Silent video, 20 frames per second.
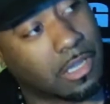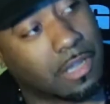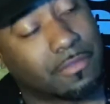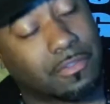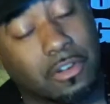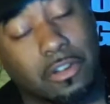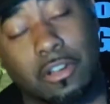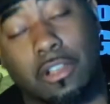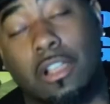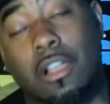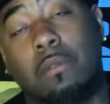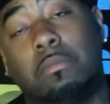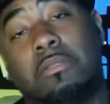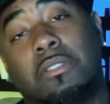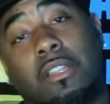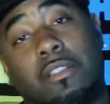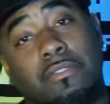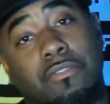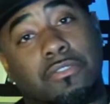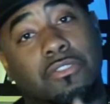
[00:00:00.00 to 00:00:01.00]
I've heard a couple
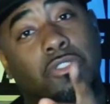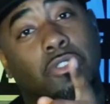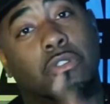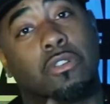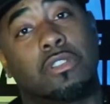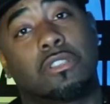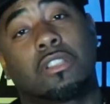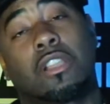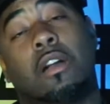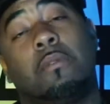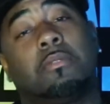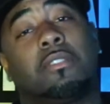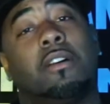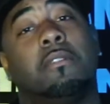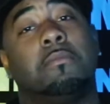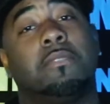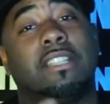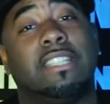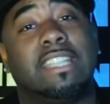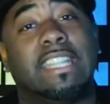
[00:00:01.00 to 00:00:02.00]
of stories. A couple
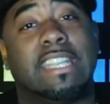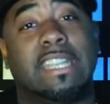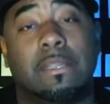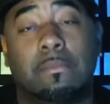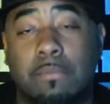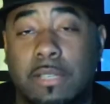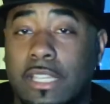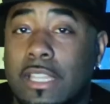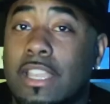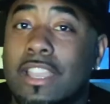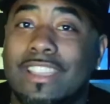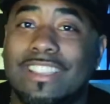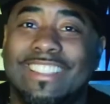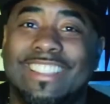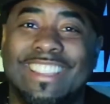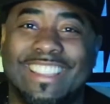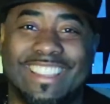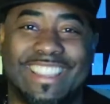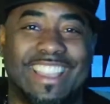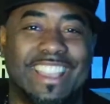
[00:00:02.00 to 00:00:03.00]
of them did it, but
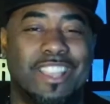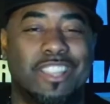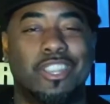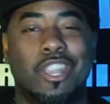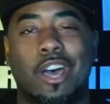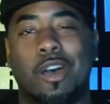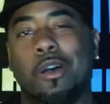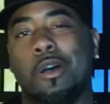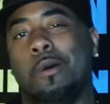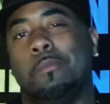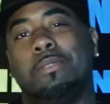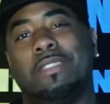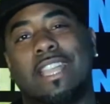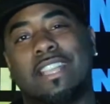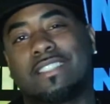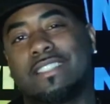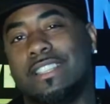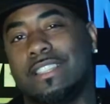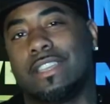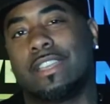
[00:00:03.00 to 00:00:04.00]
no. But
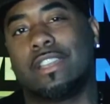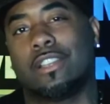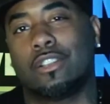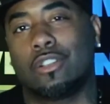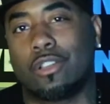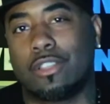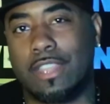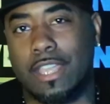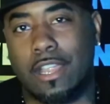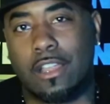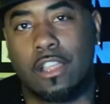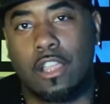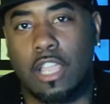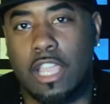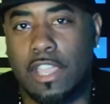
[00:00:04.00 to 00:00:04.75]
that's neither here nor there.